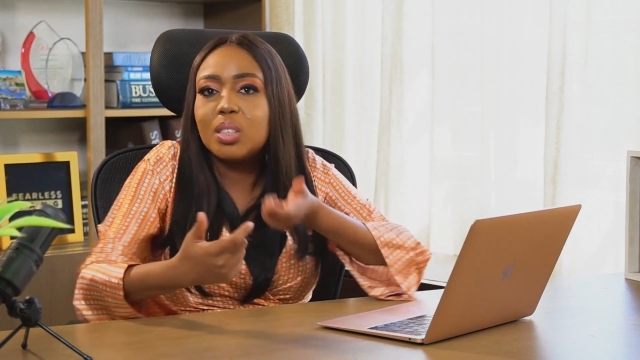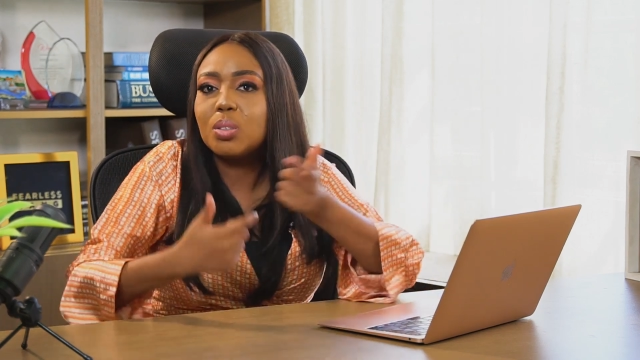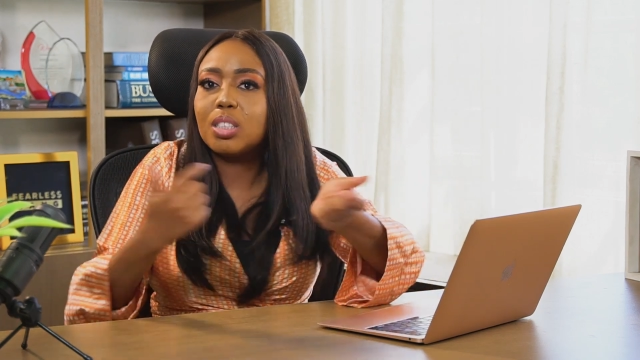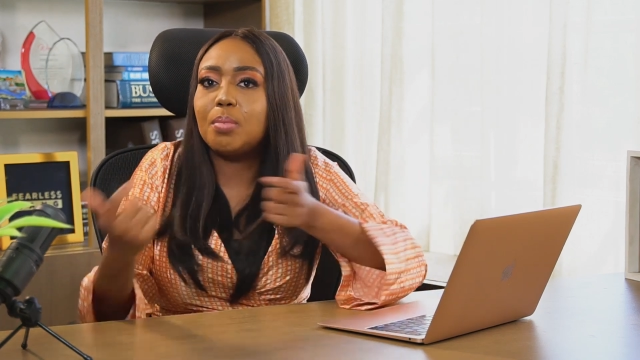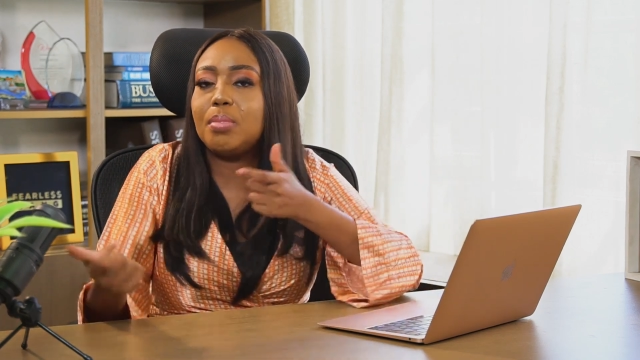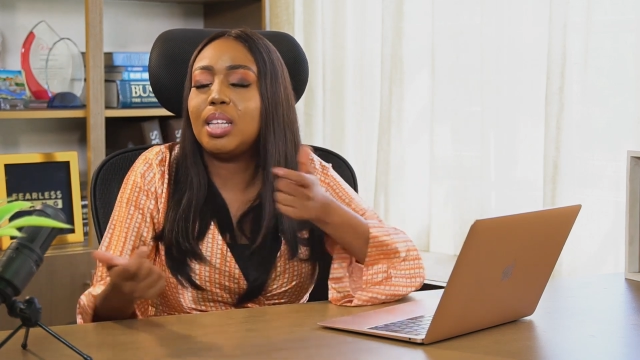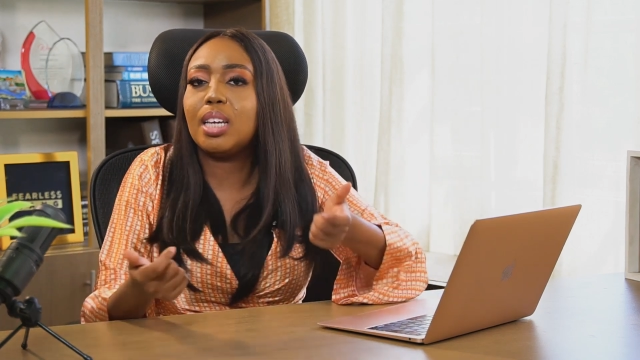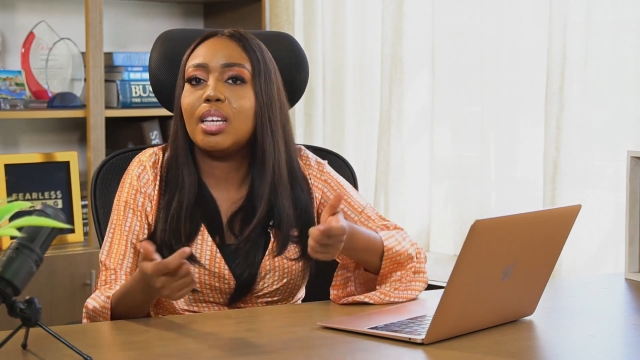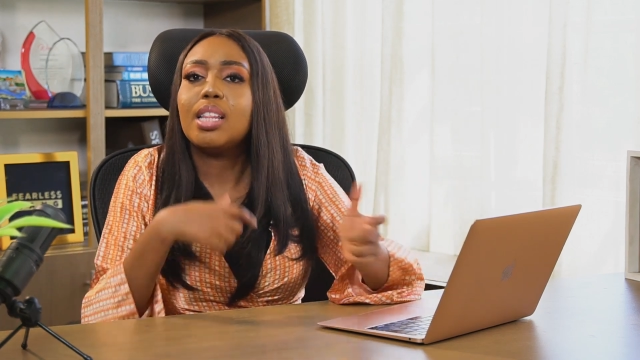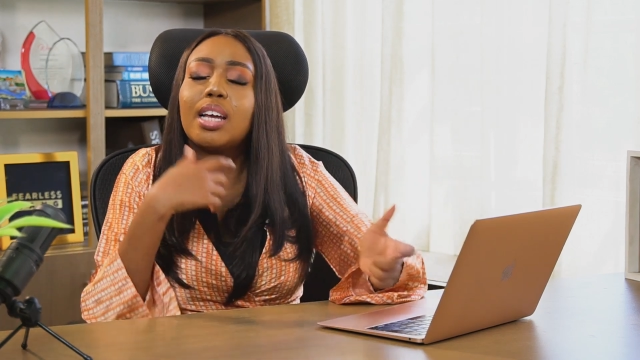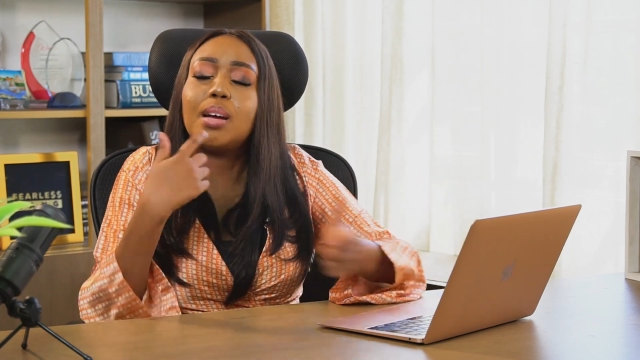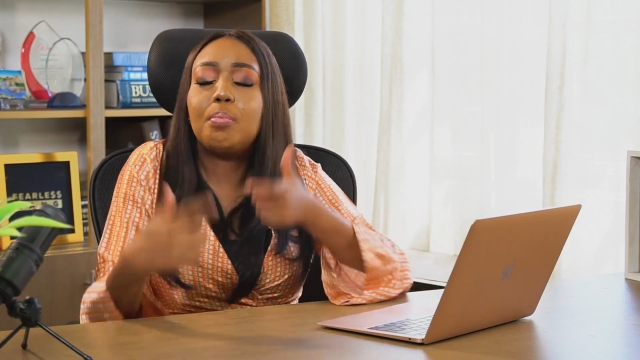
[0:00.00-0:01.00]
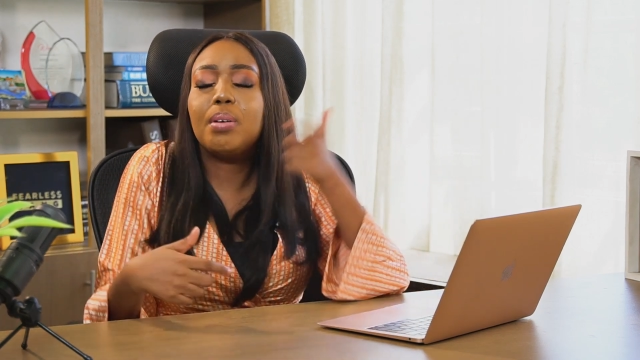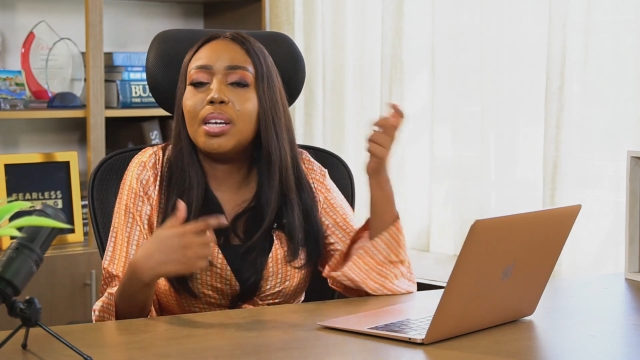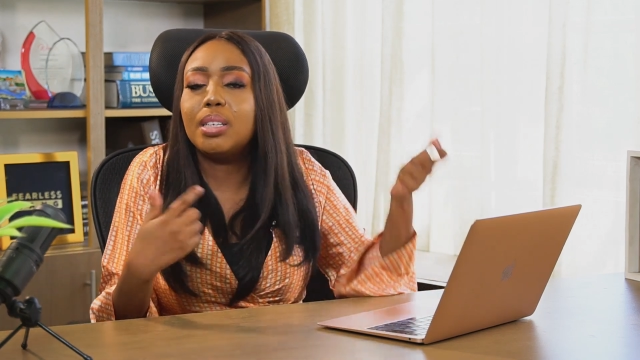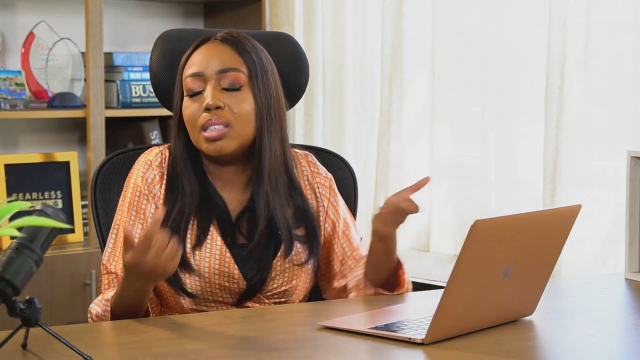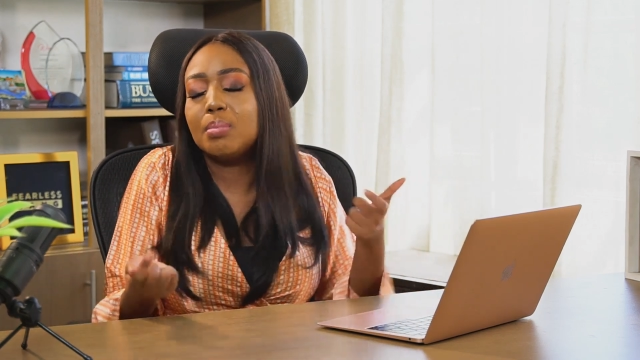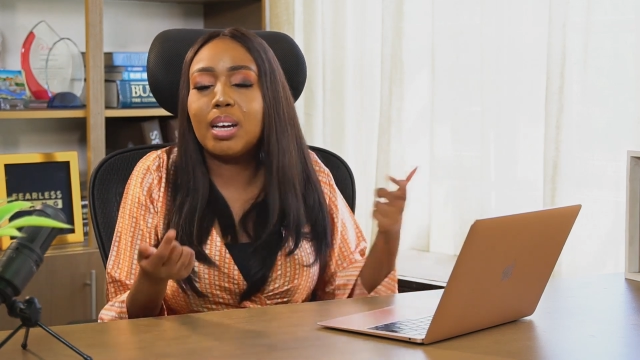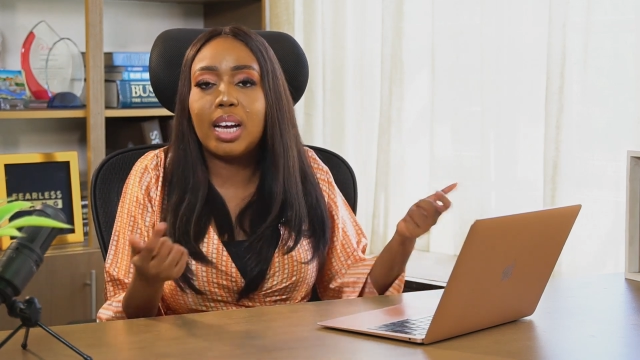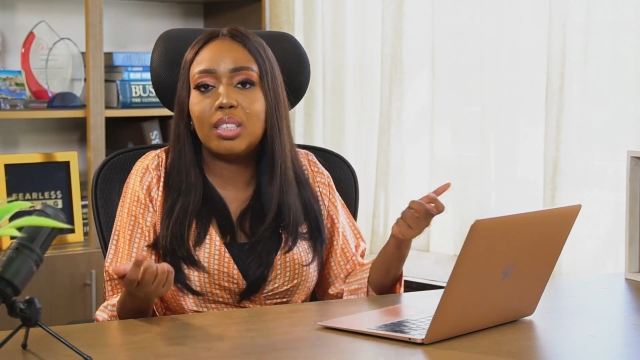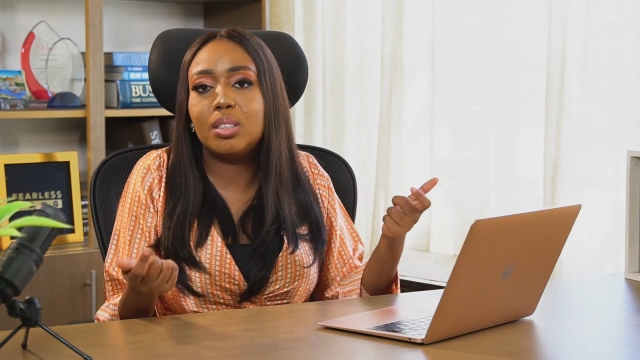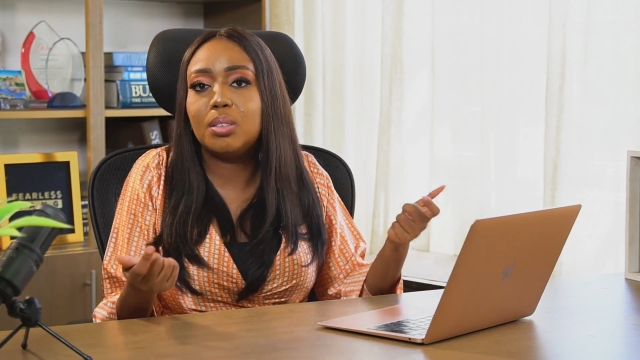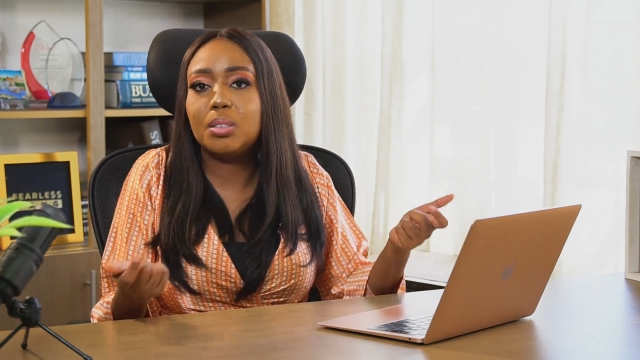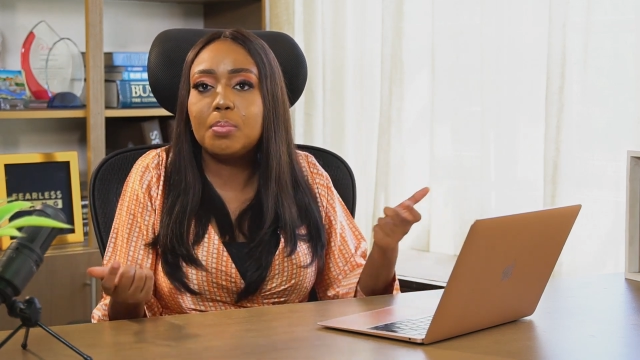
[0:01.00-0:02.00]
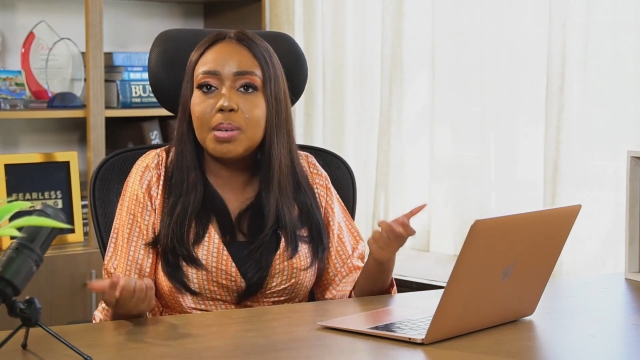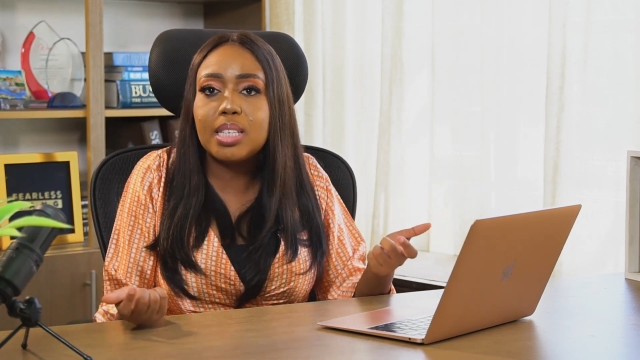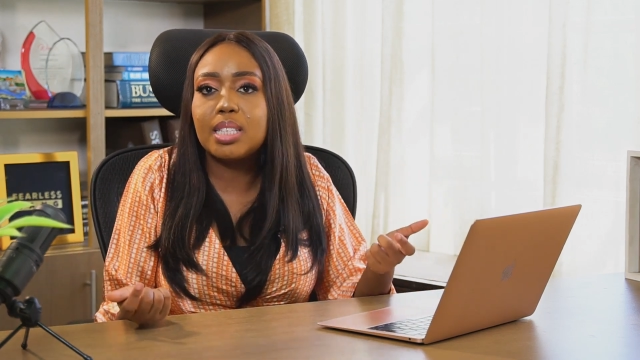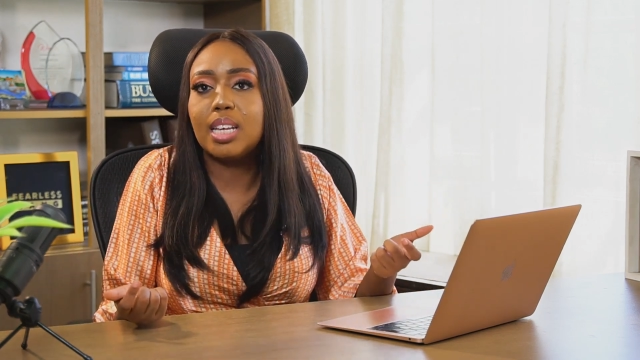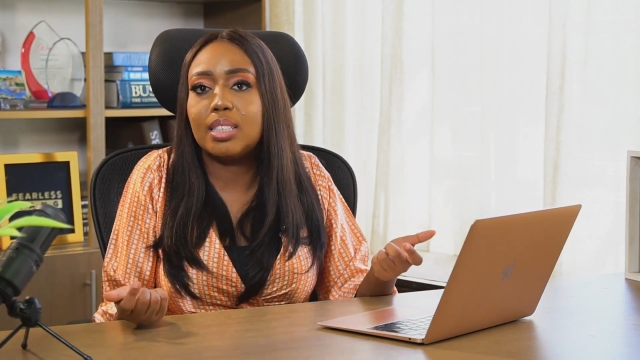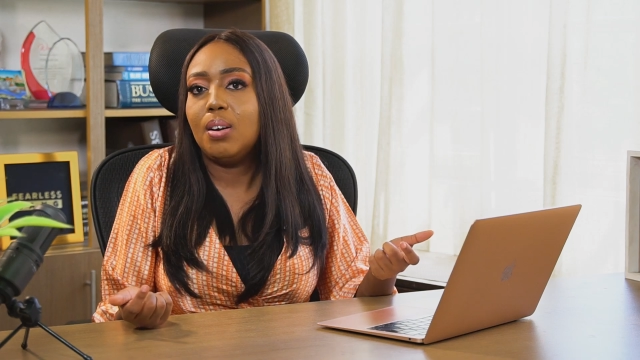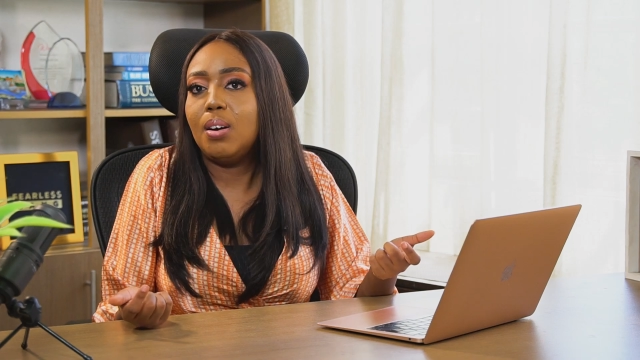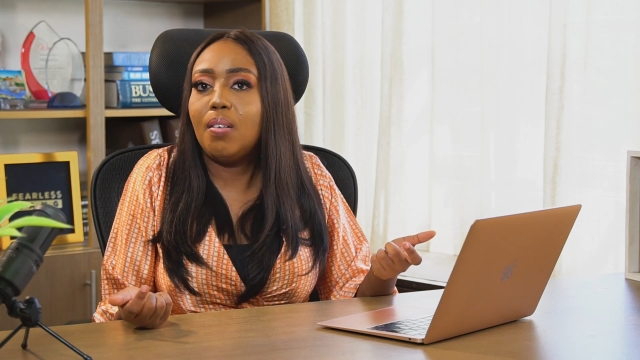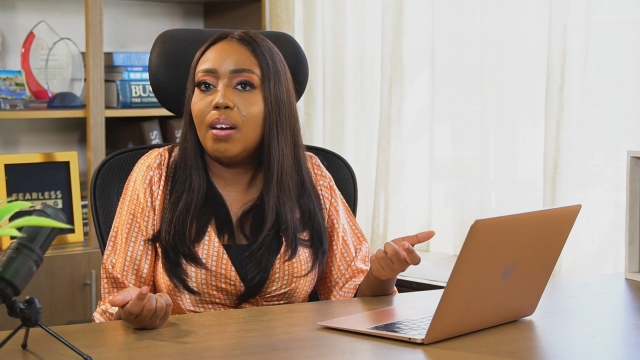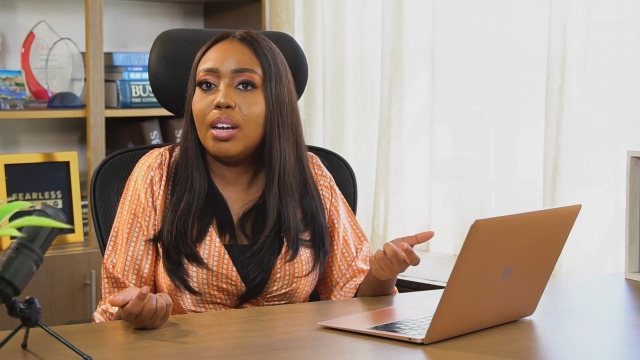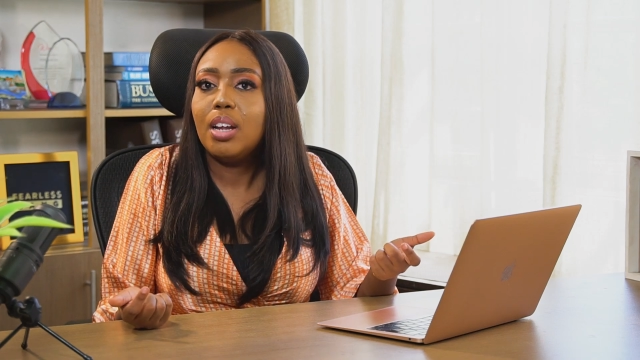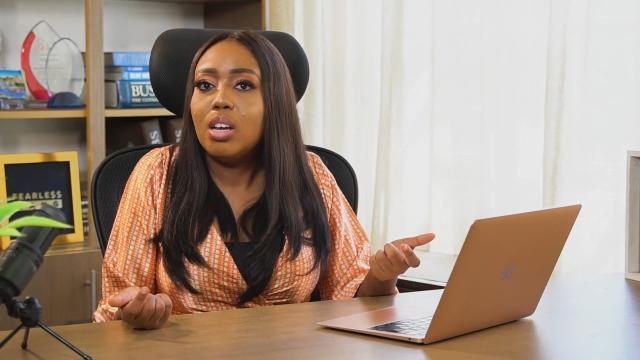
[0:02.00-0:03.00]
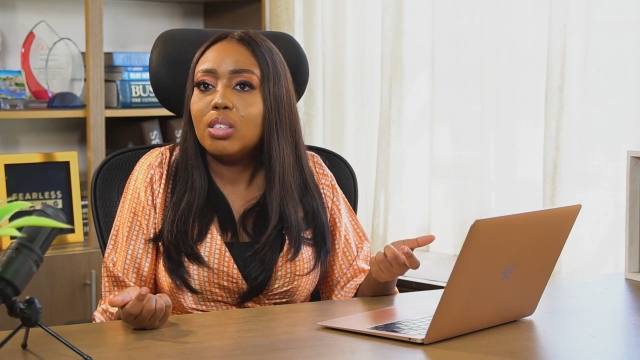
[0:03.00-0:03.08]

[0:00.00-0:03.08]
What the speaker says: do something that can bring in some cash into your business. All right?